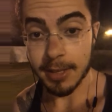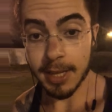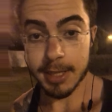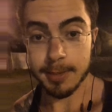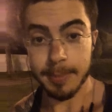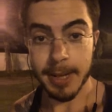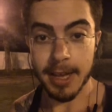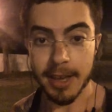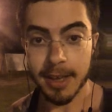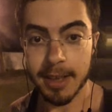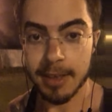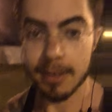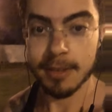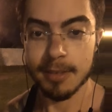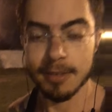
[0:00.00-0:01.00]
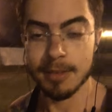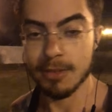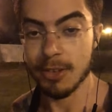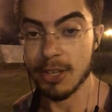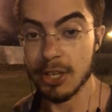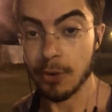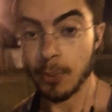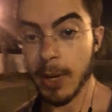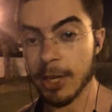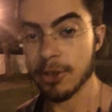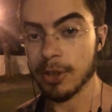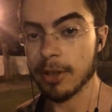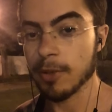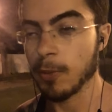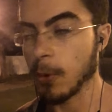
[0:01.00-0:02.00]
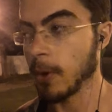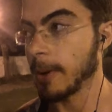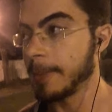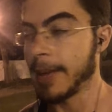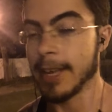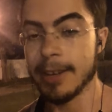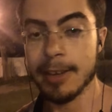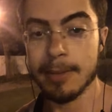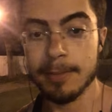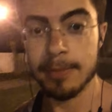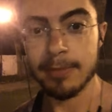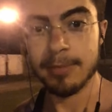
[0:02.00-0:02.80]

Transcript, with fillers: that's my direction where I'm heading.